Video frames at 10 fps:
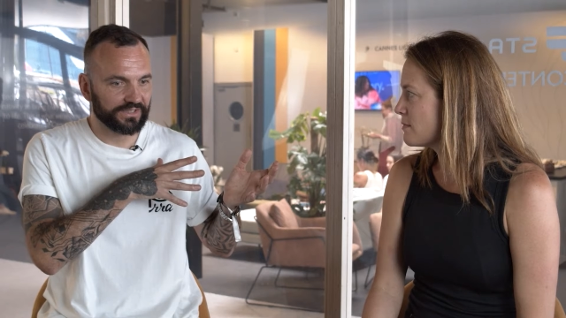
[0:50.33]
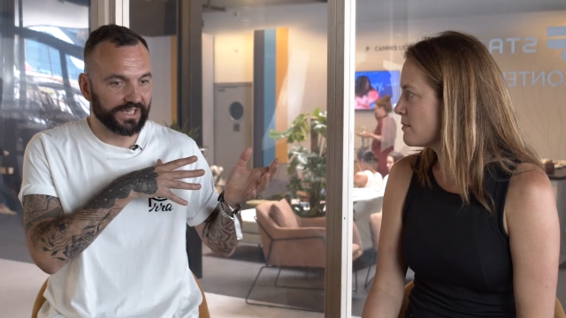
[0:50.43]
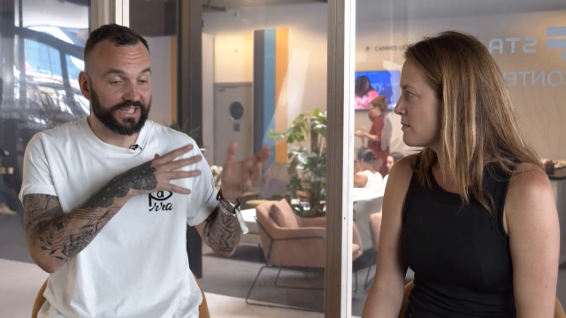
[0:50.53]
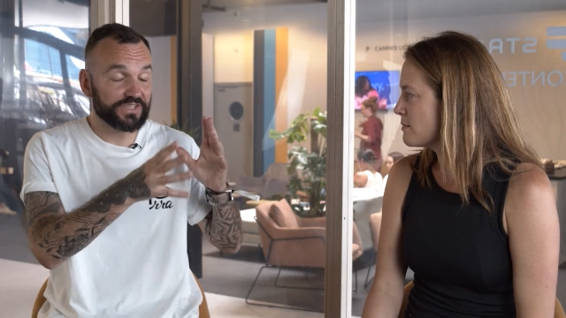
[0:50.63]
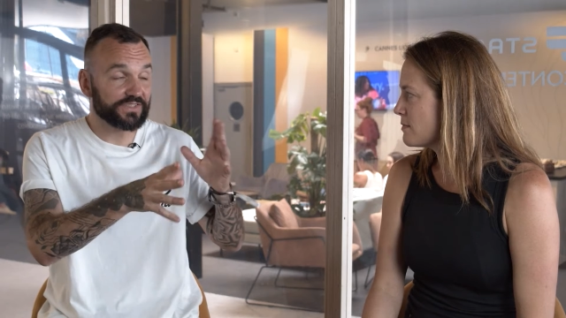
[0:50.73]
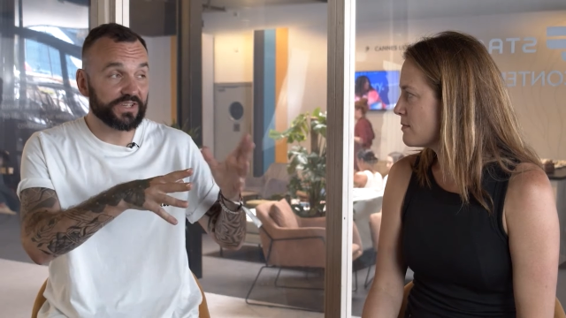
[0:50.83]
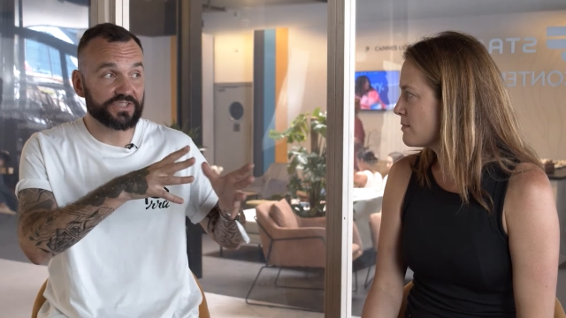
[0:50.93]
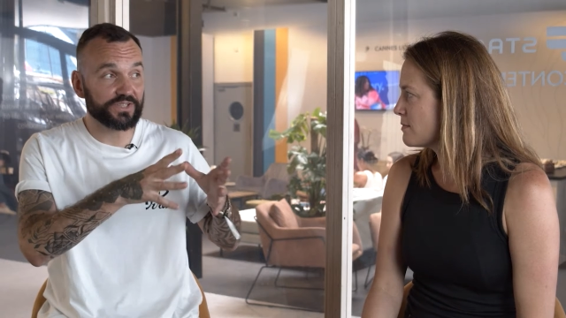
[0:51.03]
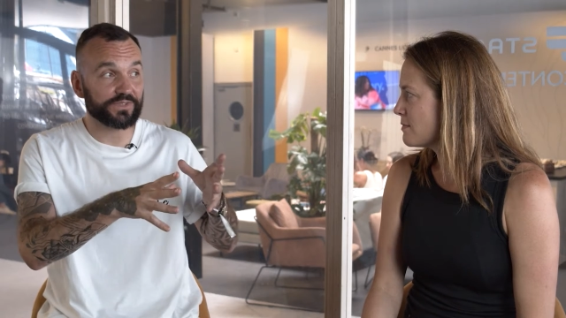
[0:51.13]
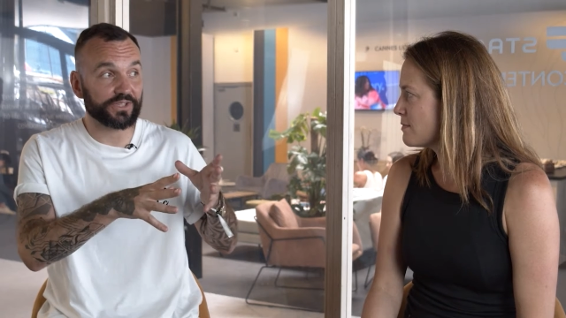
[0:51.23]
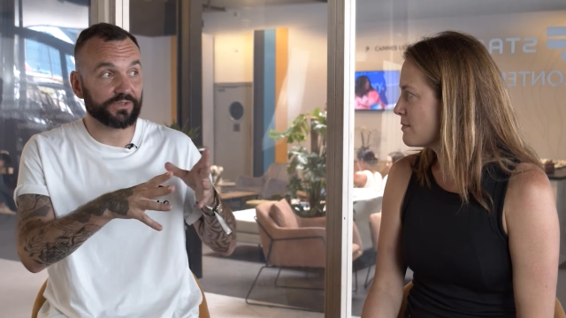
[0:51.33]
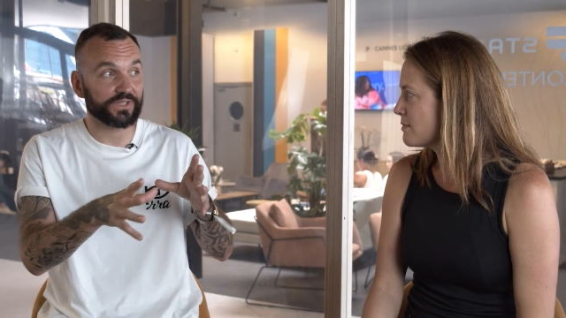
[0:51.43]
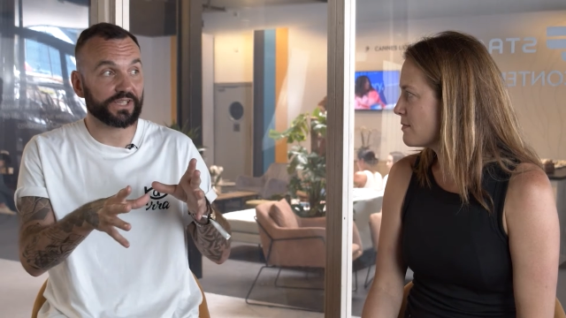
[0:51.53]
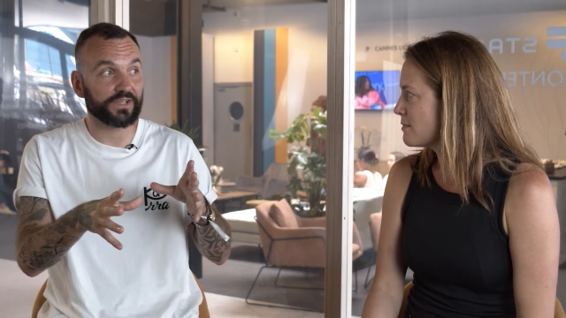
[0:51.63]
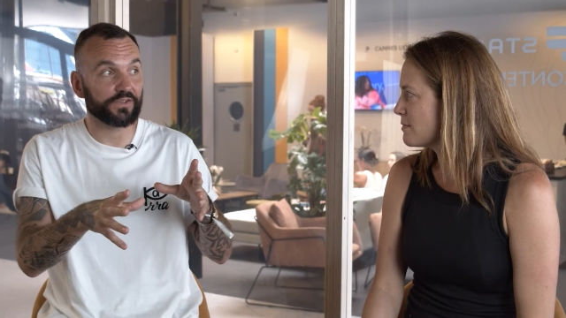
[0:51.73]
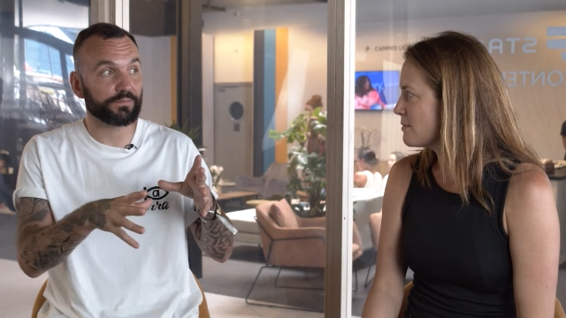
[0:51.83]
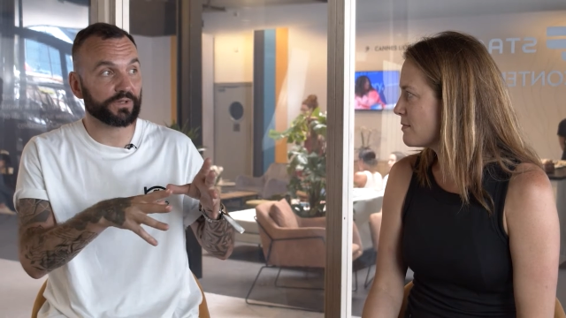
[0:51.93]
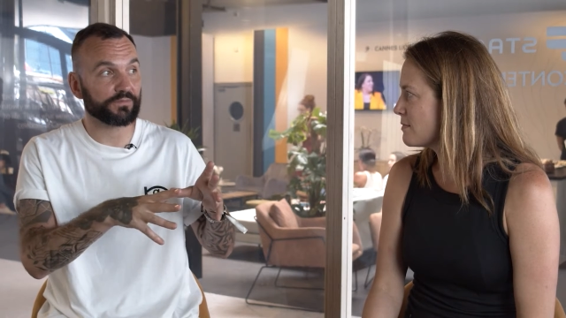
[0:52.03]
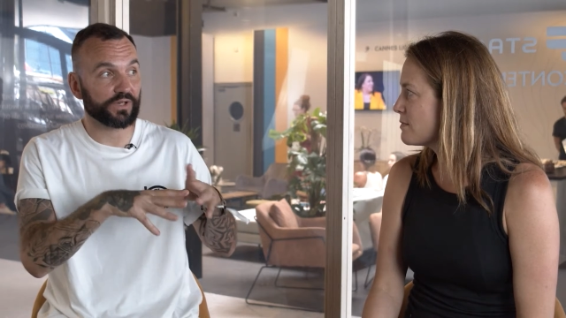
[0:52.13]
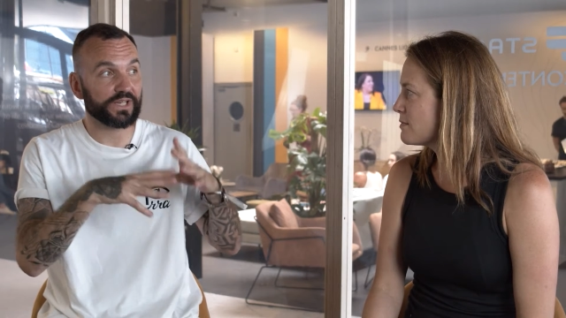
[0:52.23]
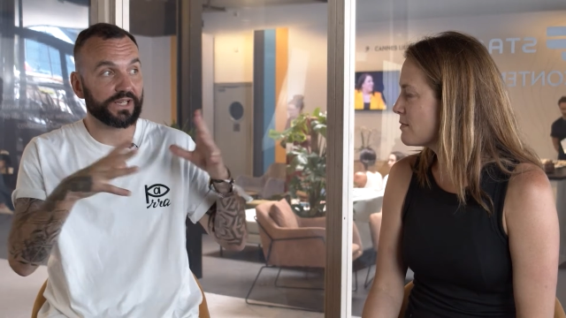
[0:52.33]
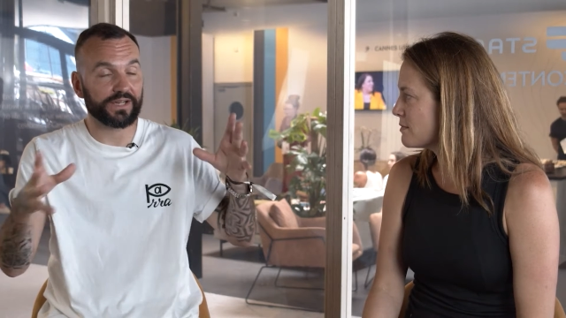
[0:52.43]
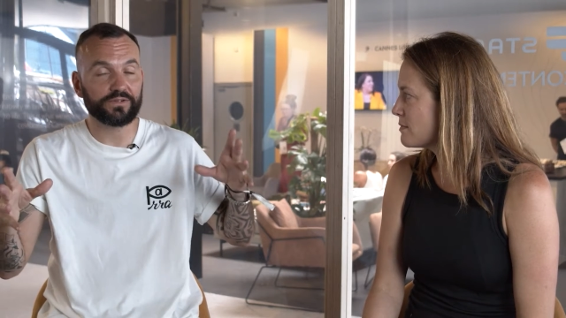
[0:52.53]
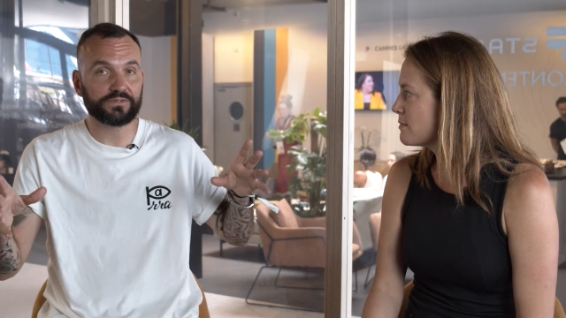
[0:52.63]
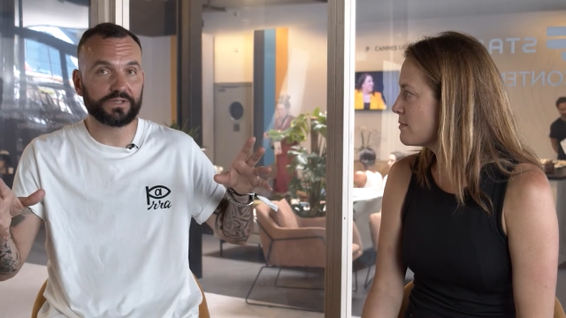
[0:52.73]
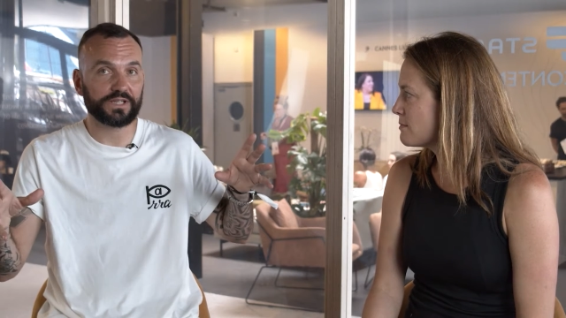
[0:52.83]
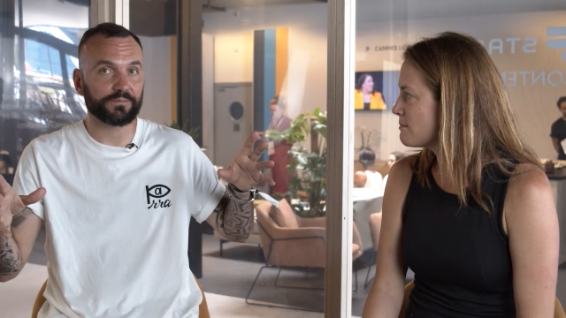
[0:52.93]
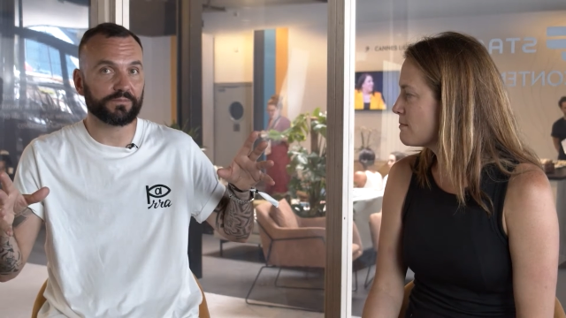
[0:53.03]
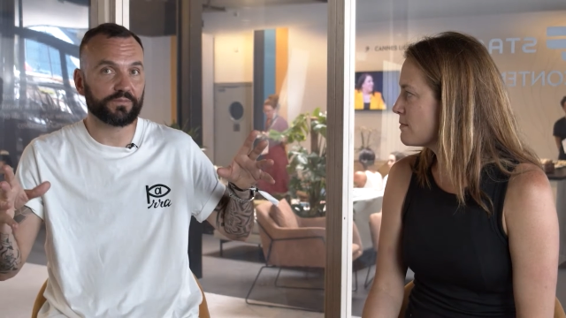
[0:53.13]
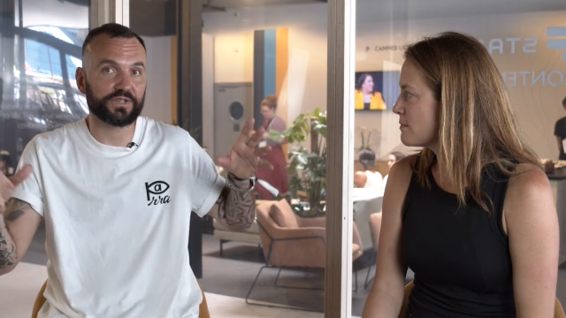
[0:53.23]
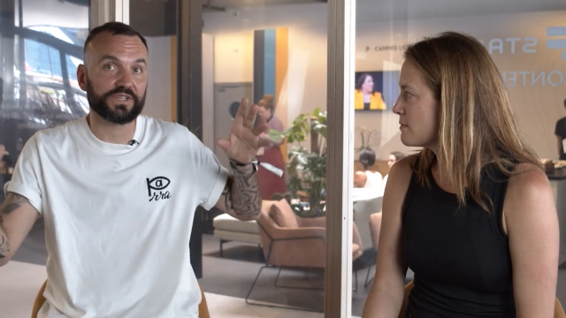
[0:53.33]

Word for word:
Speaker 1: actually it's kind of shifted over the years, but right now, um,